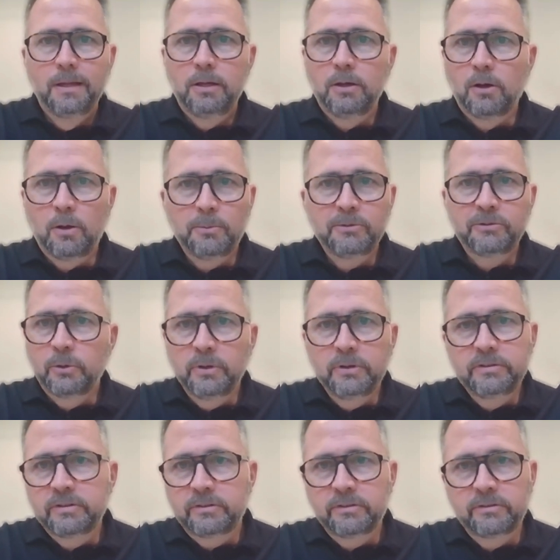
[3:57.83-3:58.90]
almost always
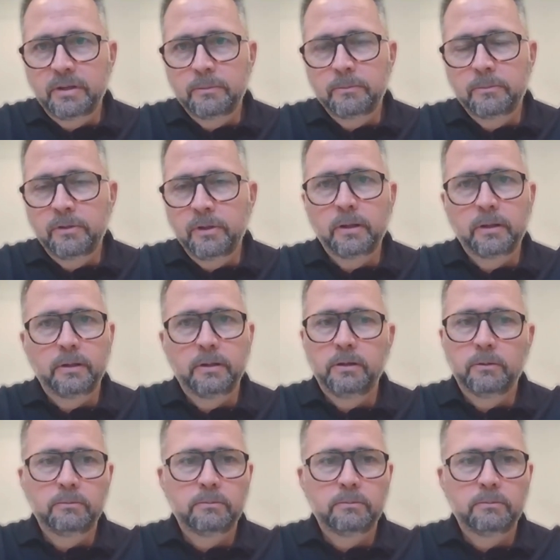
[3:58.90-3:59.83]
it's the same thing.